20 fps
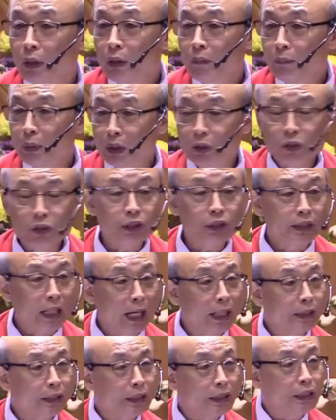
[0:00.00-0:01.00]
Because
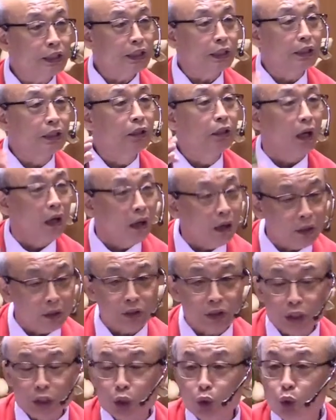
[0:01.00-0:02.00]
that is
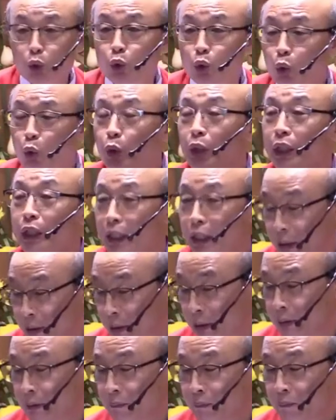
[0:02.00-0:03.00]
God is doing
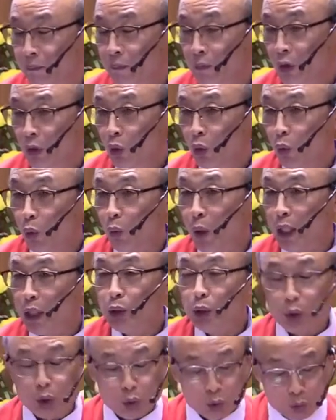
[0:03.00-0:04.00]
it. When
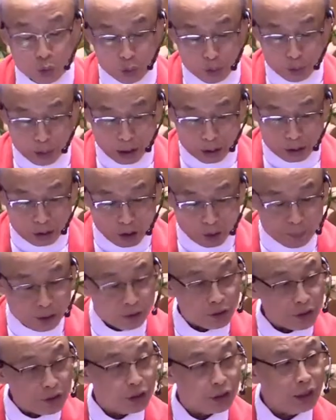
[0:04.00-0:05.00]
you
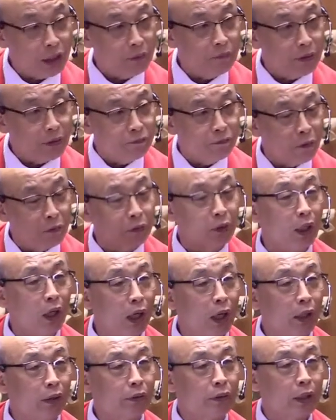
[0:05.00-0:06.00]
commit the sin before
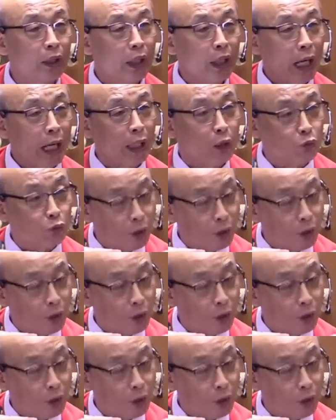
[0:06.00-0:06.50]
God and